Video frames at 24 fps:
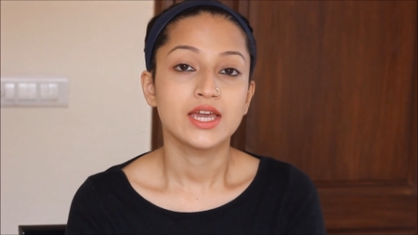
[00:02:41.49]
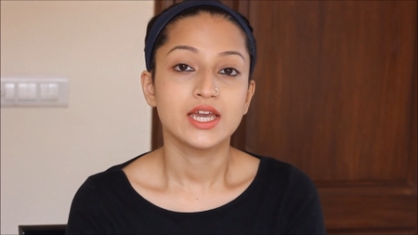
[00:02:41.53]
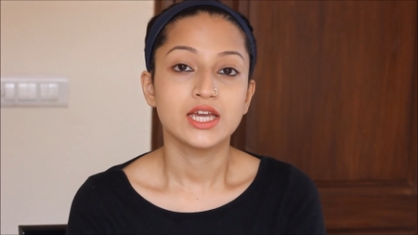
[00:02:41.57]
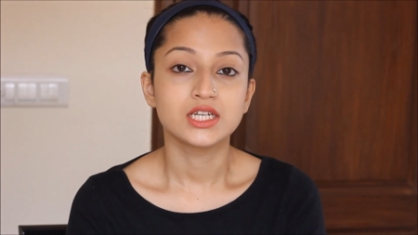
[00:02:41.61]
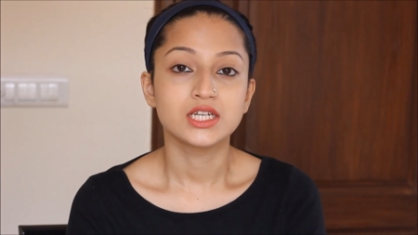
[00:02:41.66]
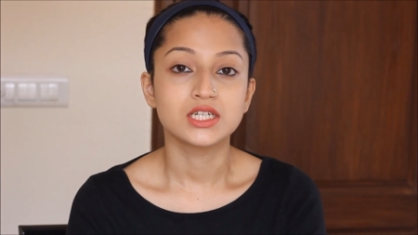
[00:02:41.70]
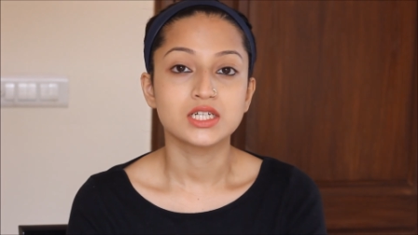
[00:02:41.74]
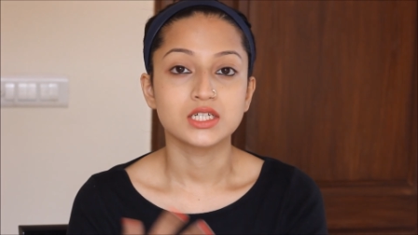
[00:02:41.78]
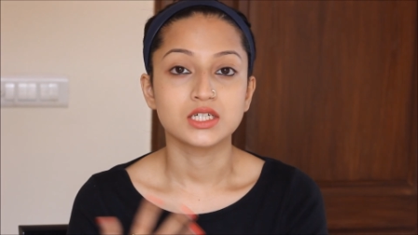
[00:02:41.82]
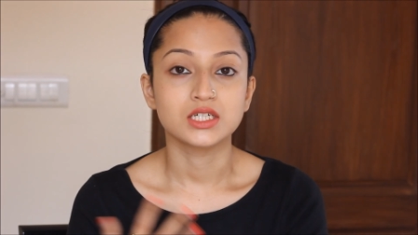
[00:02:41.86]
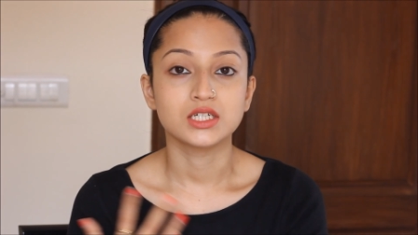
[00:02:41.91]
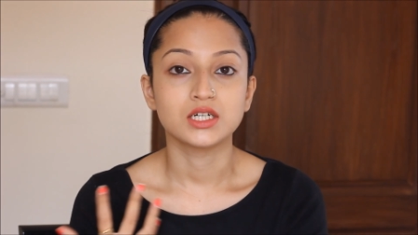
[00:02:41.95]

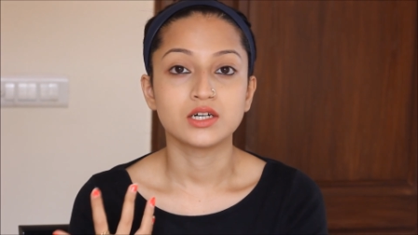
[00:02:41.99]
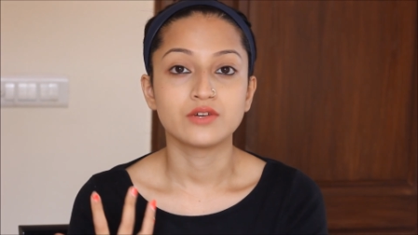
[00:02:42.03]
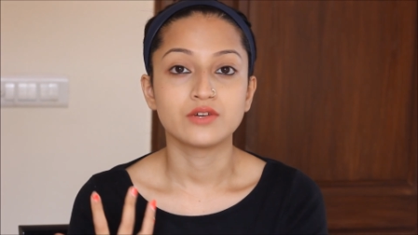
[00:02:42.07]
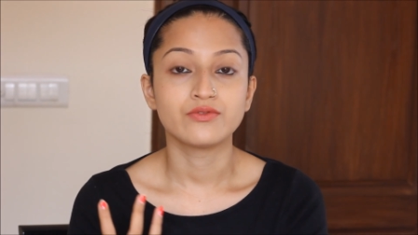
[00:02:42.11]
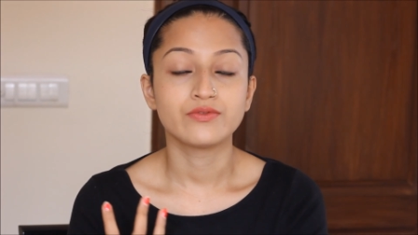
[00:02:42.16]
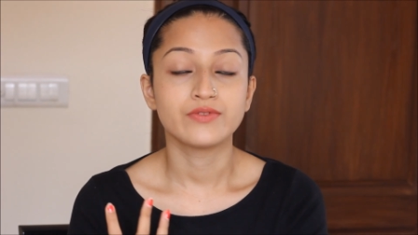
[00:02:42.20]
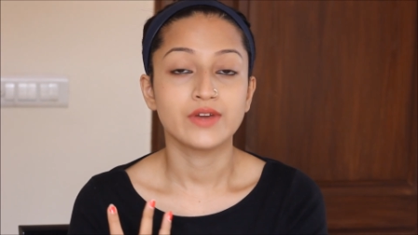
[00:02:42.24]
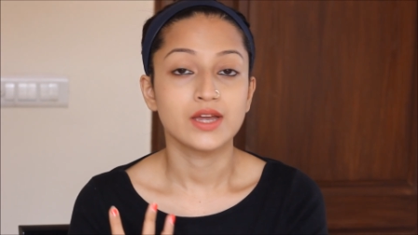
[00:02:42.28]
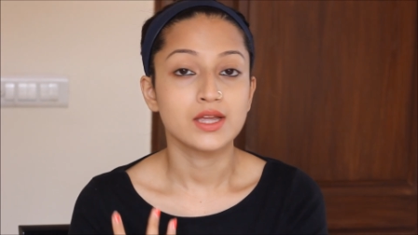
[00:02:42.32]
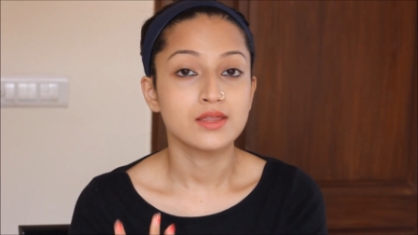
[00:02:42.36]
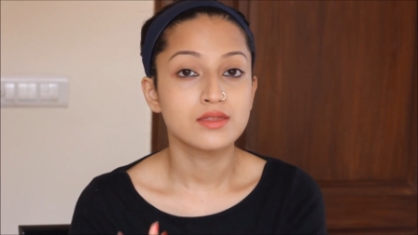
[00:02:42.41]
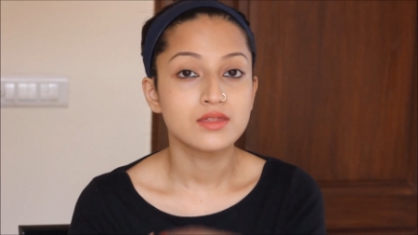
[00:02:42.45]
it uh,
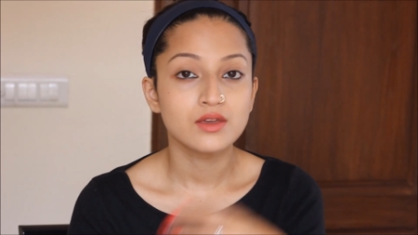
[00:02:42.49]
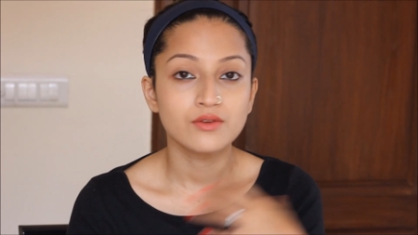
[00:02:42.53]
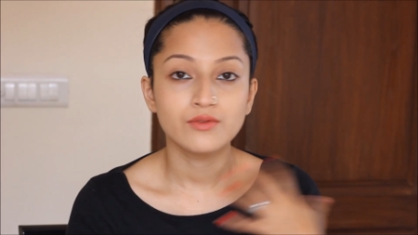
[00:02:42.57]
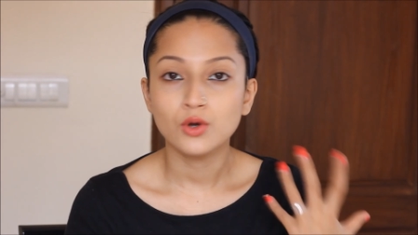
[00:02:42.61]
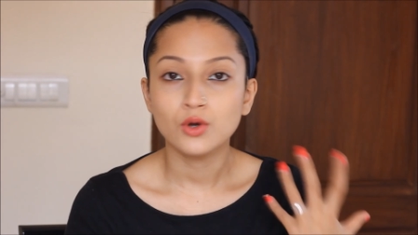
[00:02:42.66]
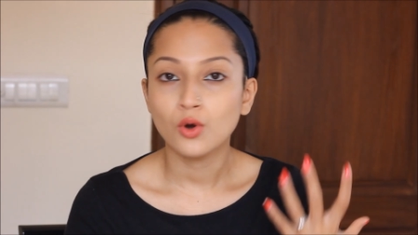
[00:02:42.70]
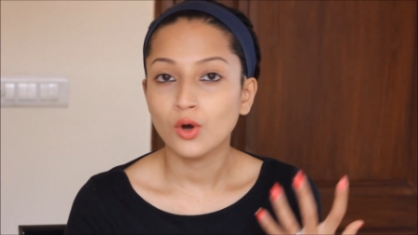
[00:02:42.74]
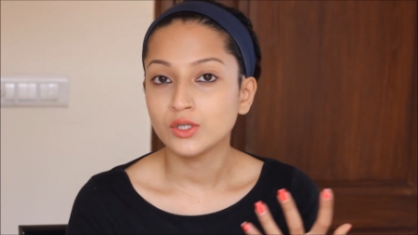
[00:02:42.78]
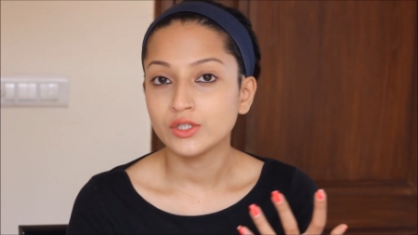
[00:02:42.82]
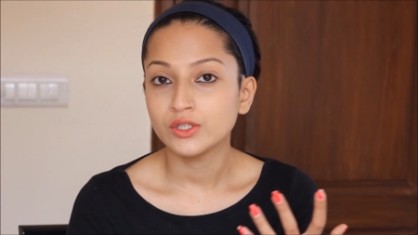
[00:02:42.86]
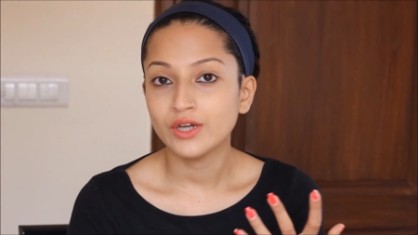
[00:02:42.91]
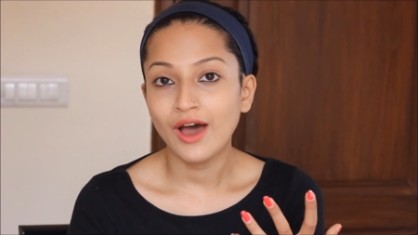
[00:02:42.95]
fades
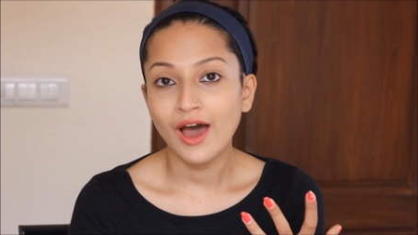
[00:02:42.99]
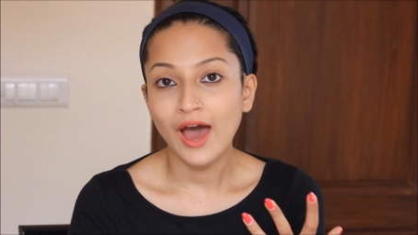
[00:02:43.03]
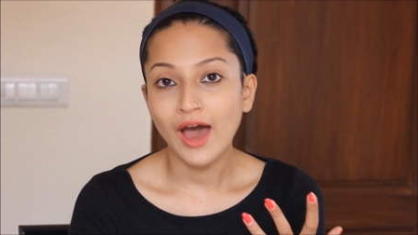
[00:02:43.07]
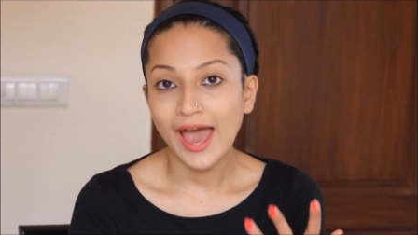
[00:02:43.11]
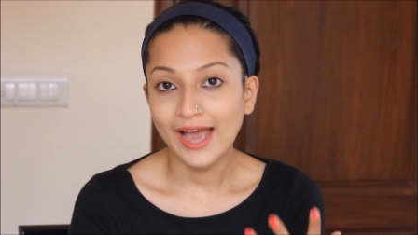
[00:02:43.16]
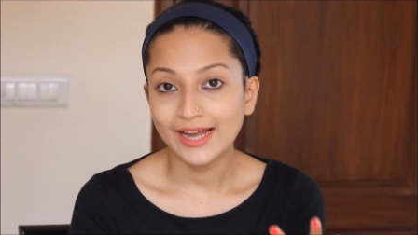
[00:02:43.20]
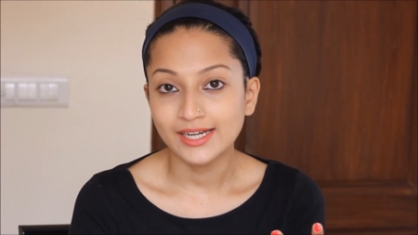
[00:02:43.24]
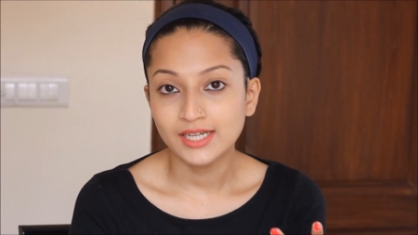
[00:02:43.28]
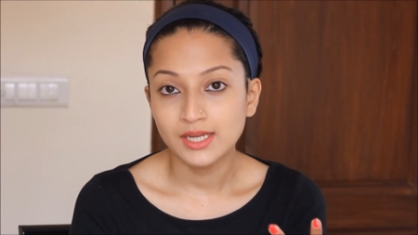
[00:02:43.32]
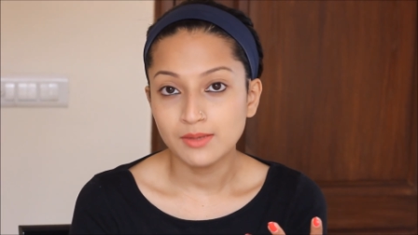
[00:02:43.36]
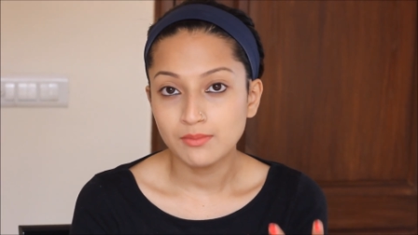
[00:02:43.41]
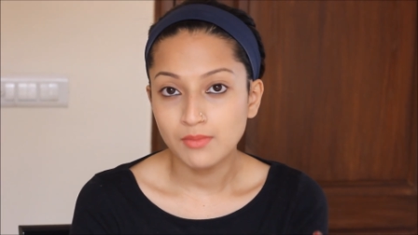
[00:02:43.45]
away all your
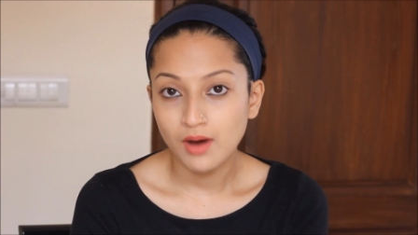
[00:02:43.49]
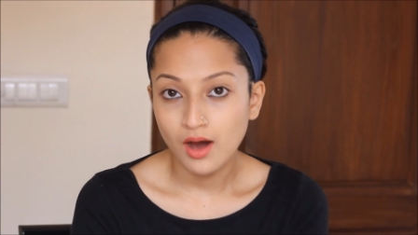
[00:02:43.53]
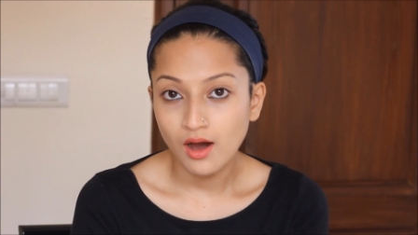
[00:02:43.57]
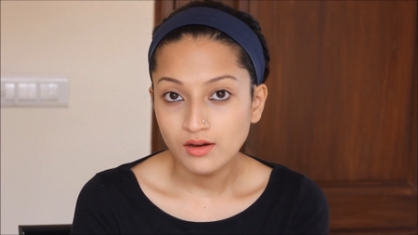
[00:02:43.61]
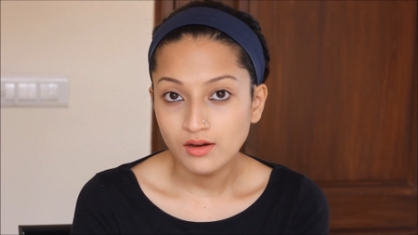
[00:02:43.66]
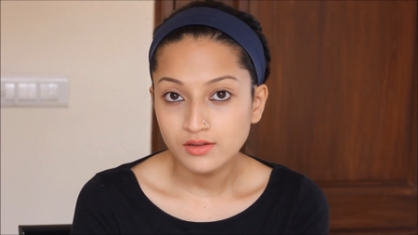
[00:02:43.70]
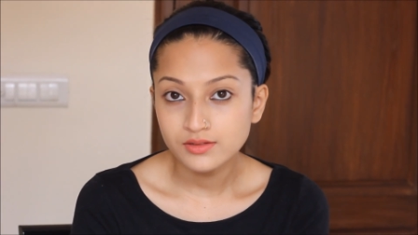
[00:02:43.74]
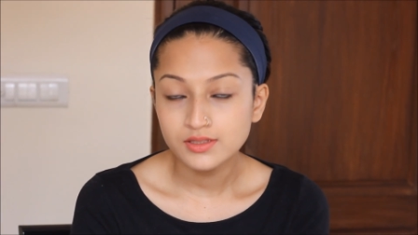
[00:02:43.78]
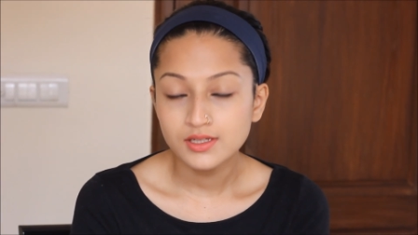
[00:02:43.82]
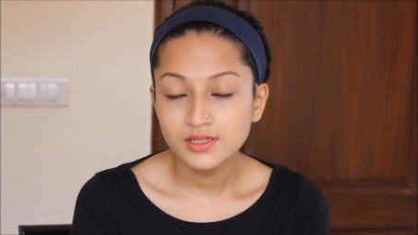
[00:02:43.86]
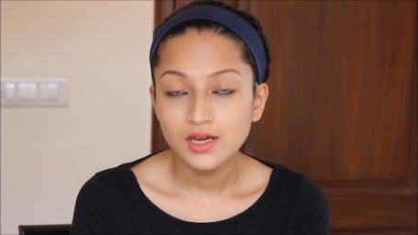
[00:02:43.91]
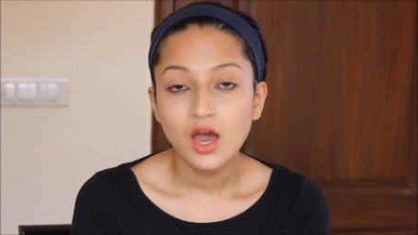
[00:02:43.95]
acne
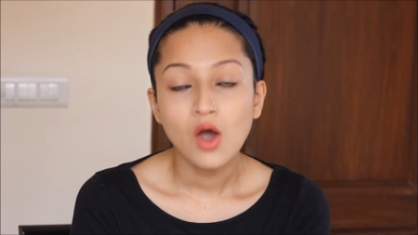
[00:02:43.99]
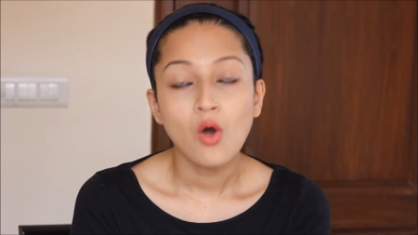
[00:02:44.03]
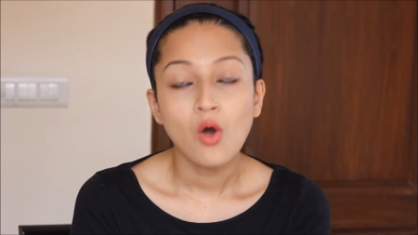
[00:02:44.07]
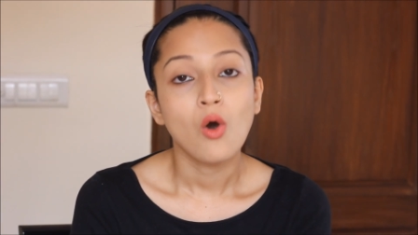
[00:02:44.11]
marks